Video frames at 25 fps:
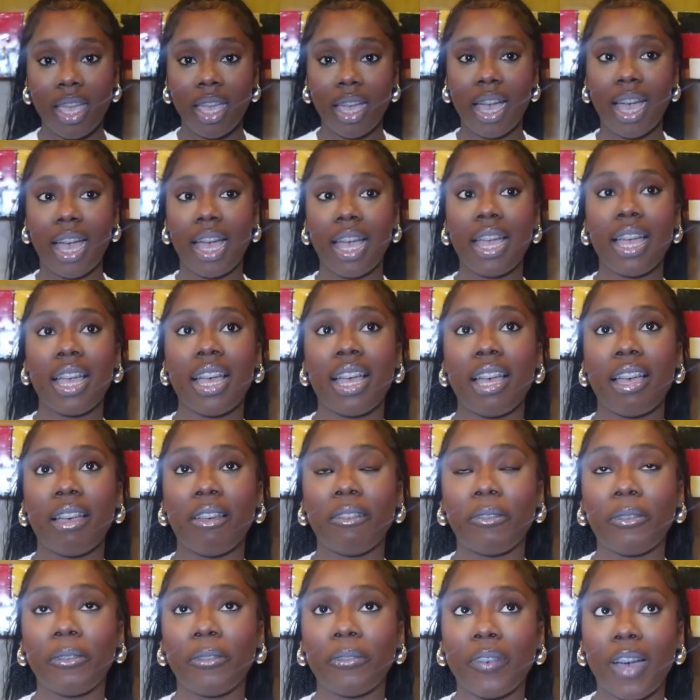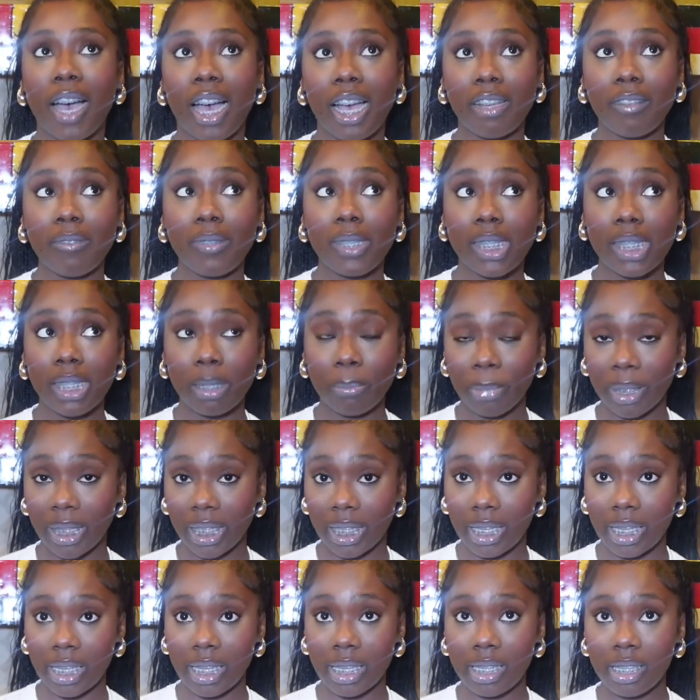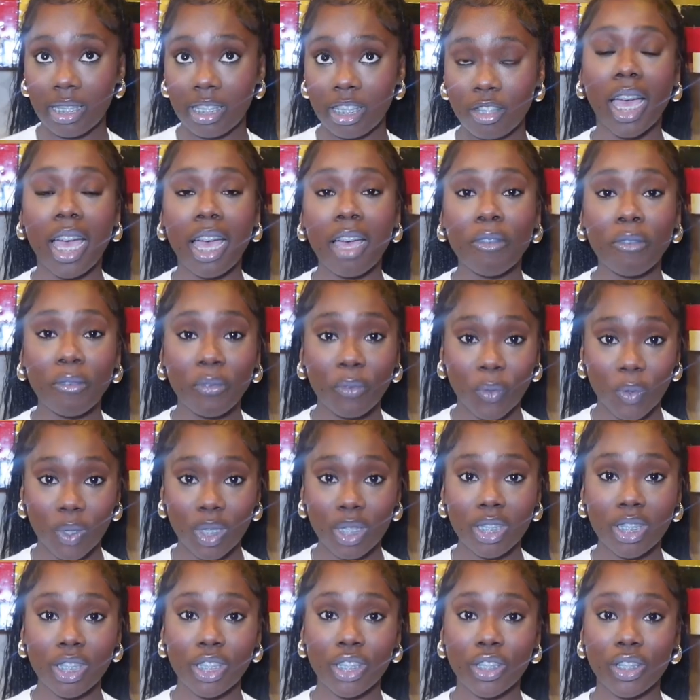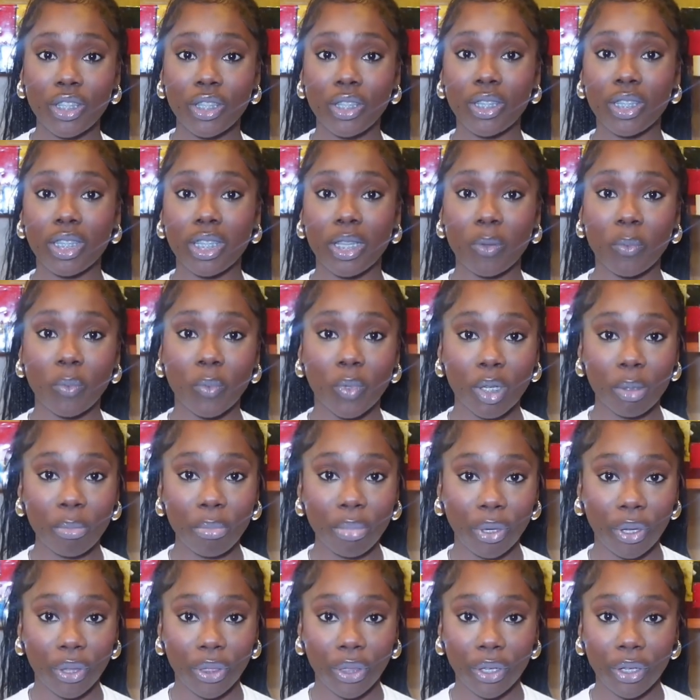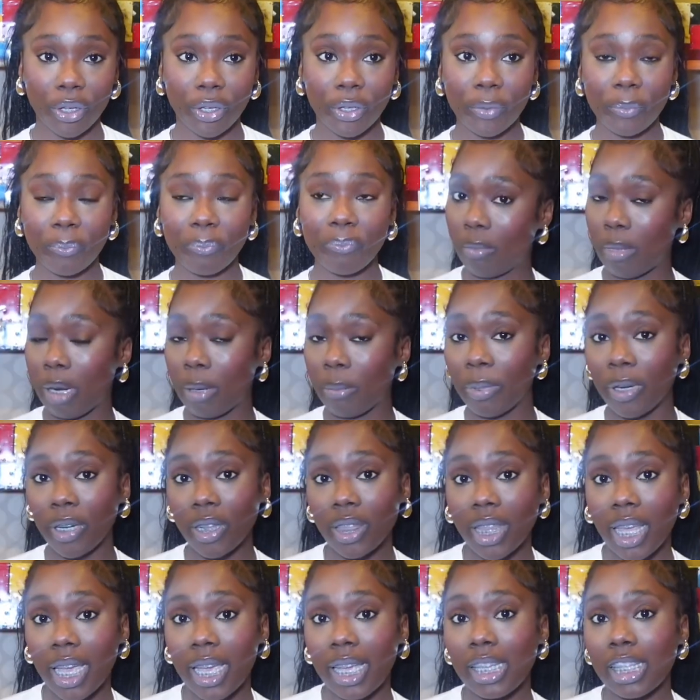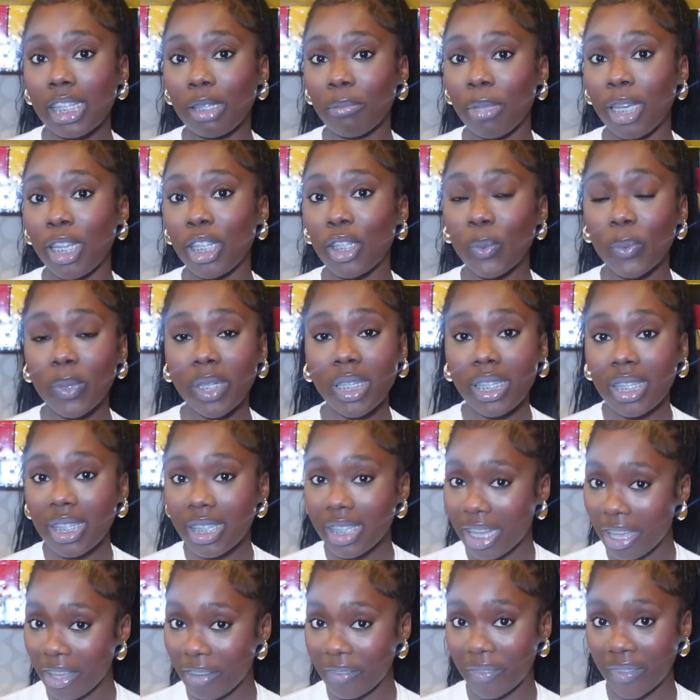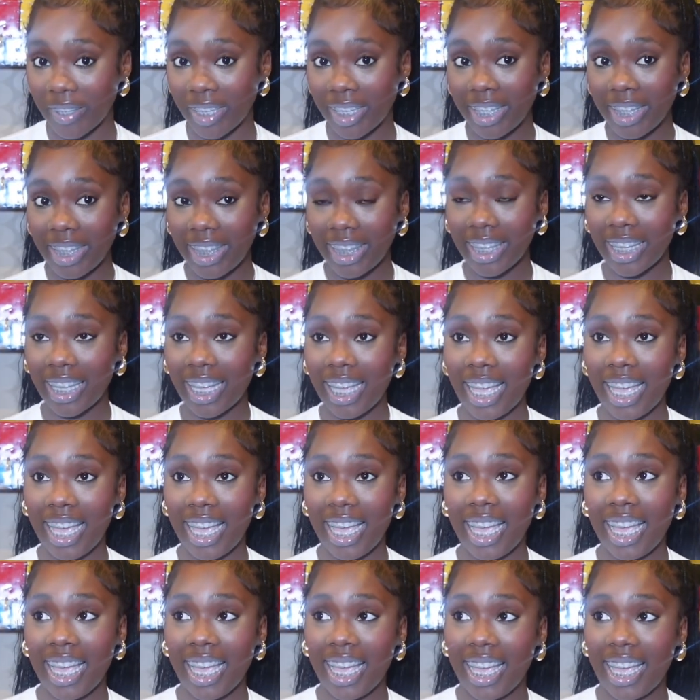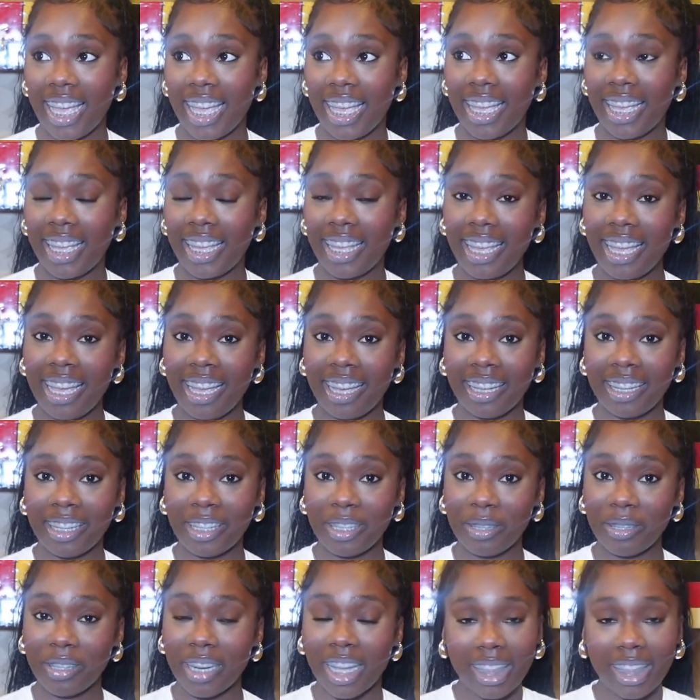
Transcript: I have 5 siblings. I have 4 sisters and 1 brother. My birthday is May 27th. Yeah, I